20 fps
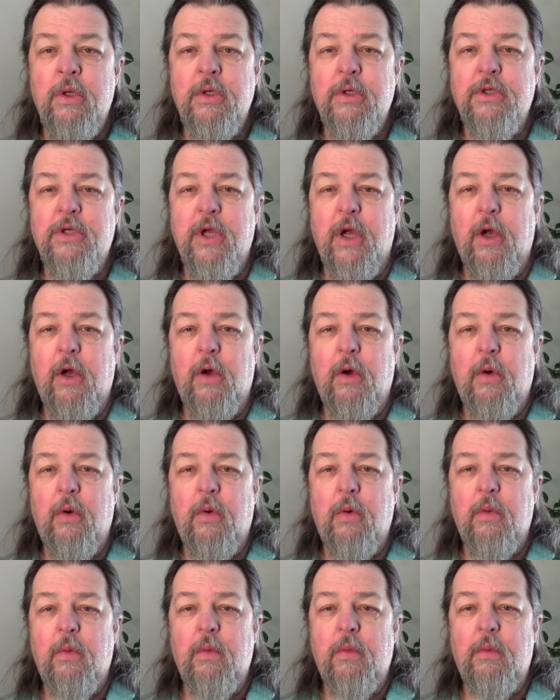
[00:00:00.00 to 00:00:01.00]

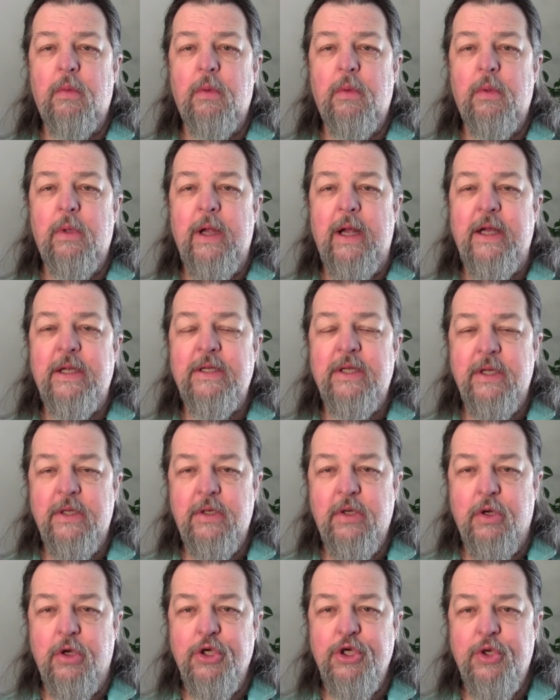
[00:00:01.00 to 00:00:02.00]
So, as I
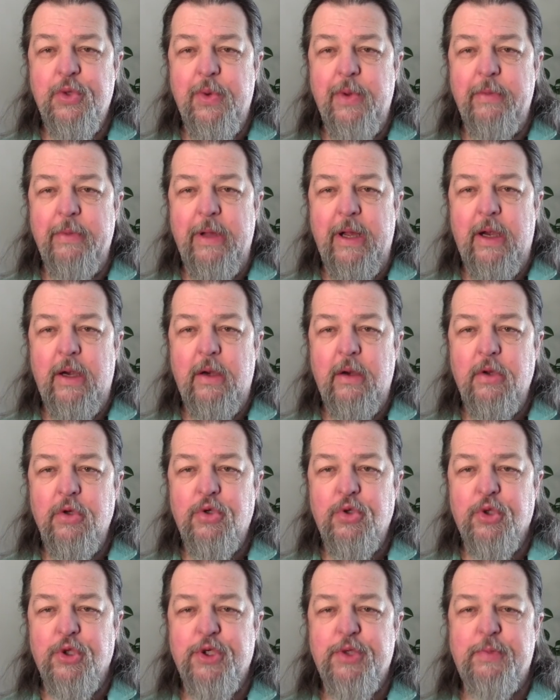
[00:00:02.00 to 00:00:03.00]
told you, we met at a
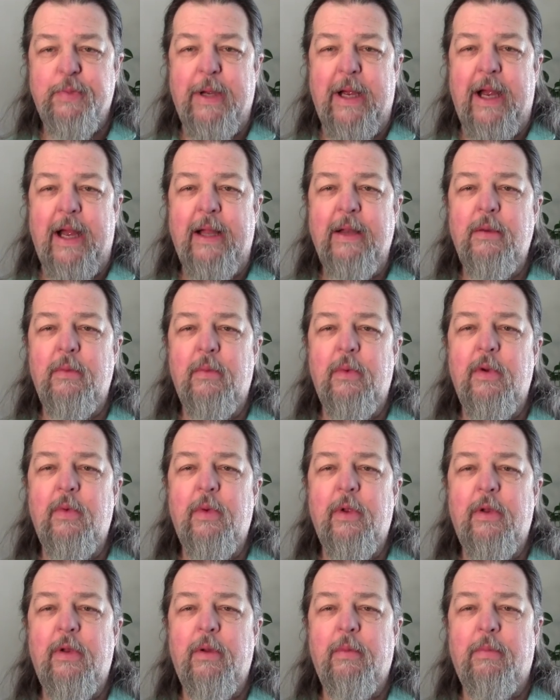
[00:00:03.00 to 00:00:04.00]
neutral spot. We
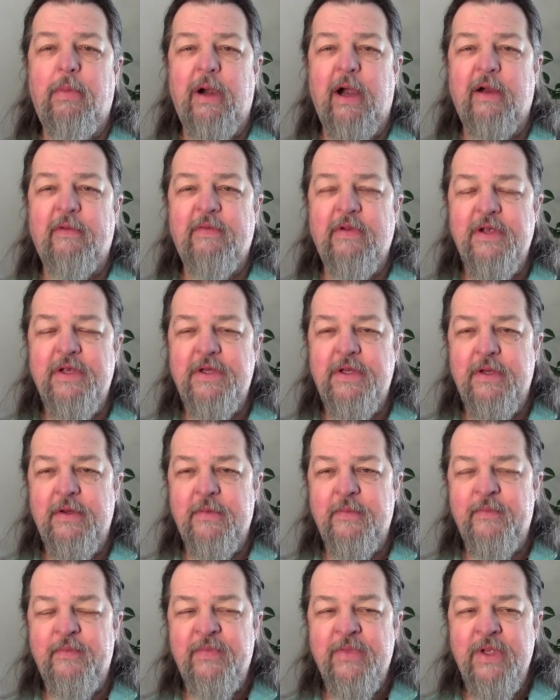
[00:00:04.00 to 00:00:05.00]
went to breakfast.
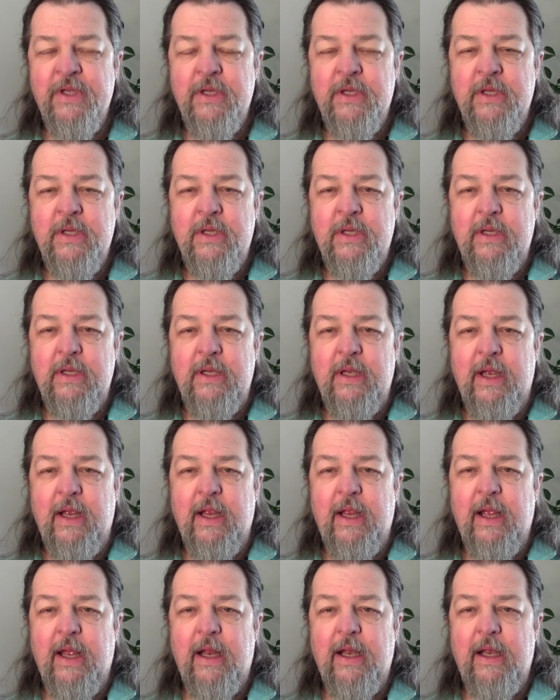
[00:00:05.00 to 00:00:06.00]

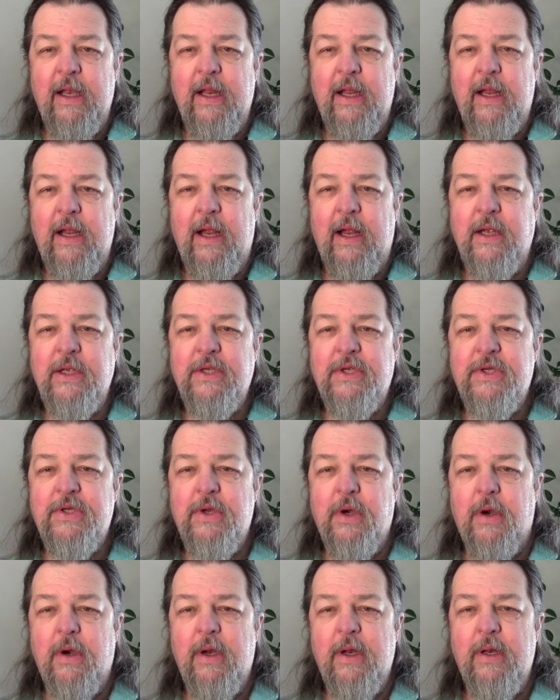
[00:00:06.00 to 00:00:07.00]
And I
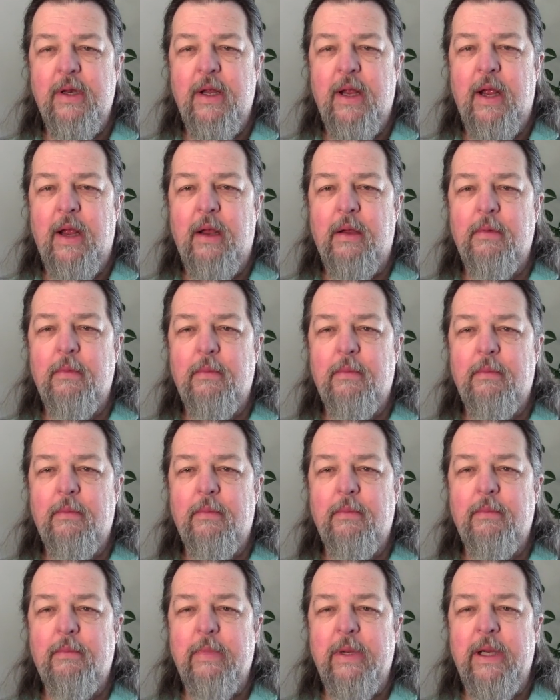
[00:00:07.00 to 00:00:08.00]
started out
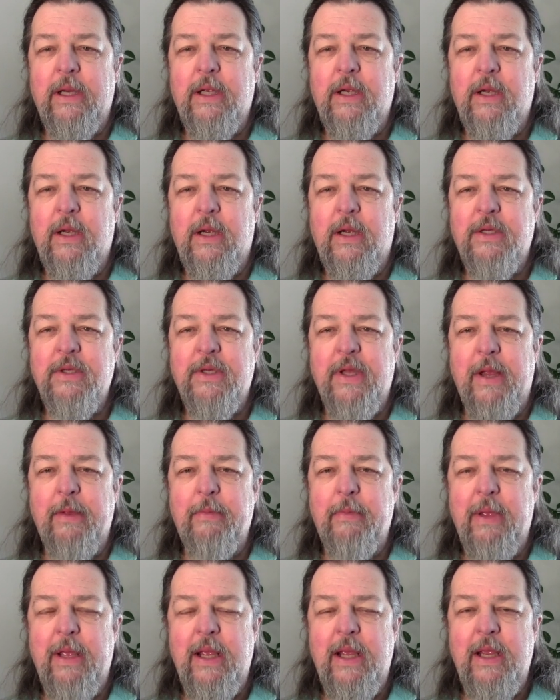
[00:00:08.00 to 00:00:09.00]
because I
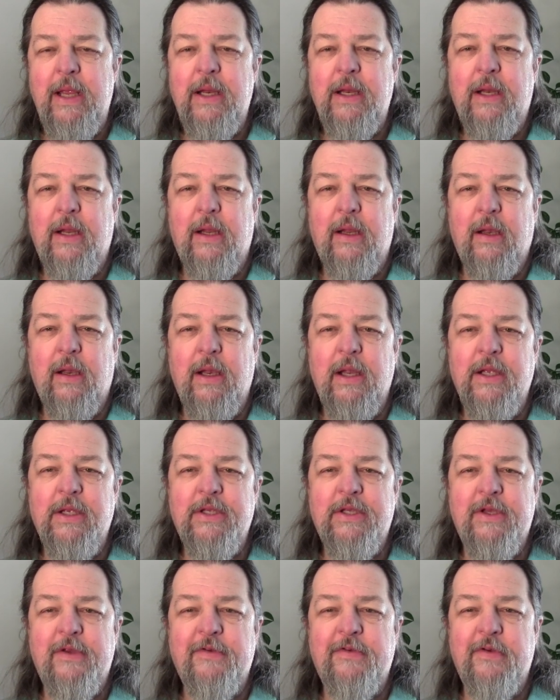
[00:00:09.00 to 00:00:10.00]
made a
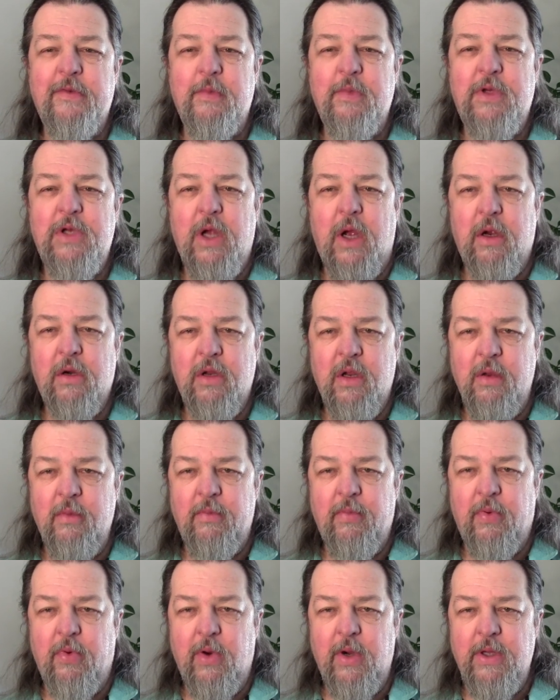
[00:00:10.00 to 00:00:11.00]
list of some talking
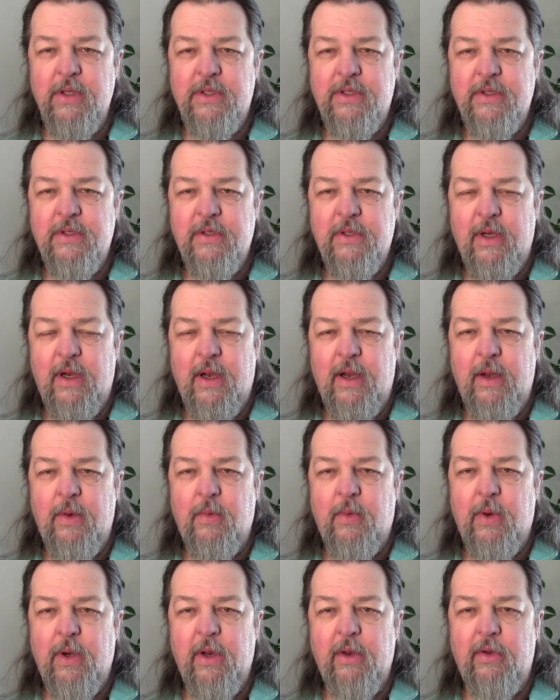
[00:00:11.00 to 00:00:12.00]
points I
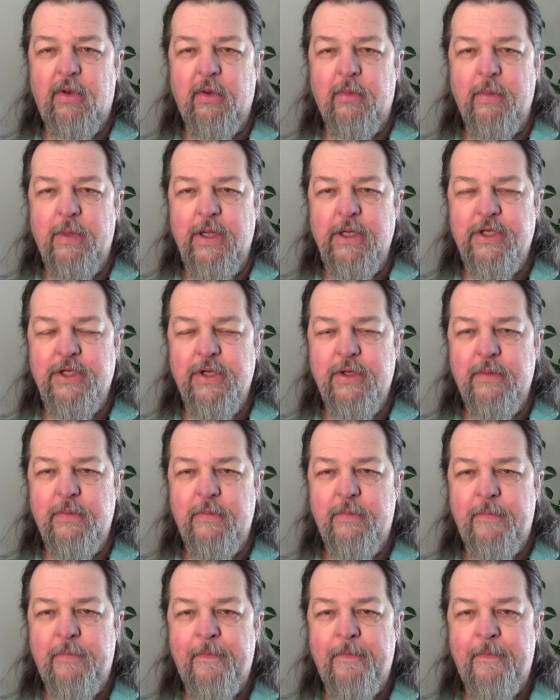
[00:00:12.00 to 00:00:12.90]
wanted to mention.